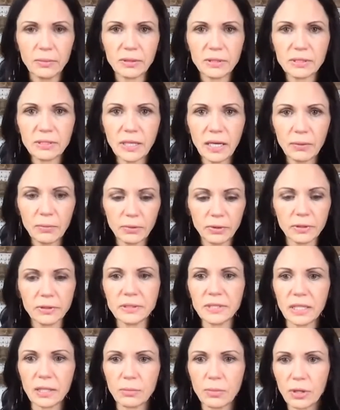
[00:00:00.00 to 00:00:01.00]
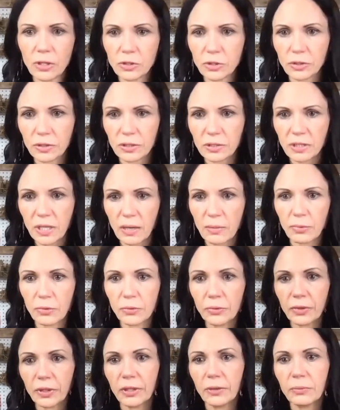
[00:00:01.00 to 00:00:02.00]
But tonight we're going to decoupage on the top
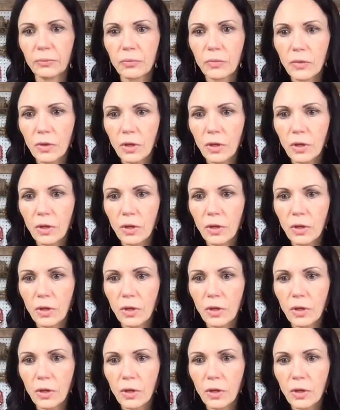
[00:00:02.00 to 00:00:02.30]
only.